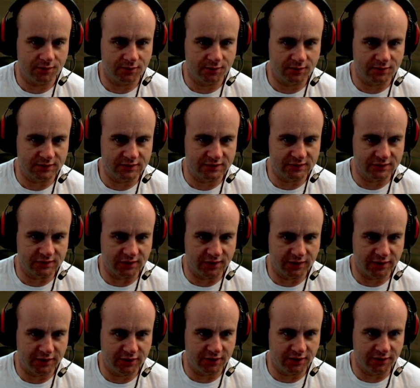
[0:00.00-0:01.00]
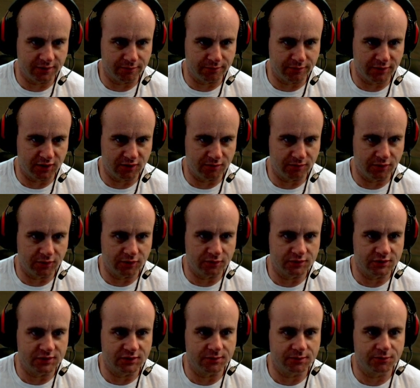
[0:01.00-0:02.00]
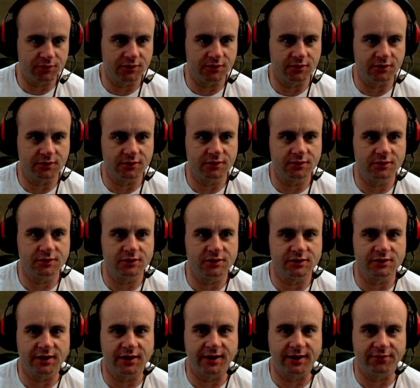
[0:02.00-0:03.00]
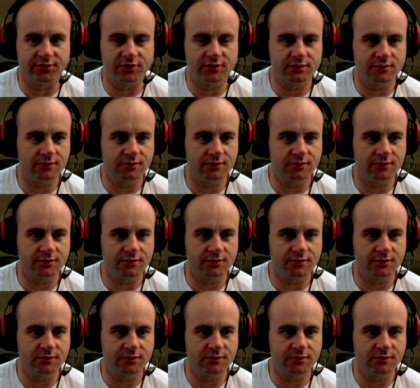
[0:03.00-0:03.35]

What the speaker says: Let's see. I need to get Men Bones up here just to have it.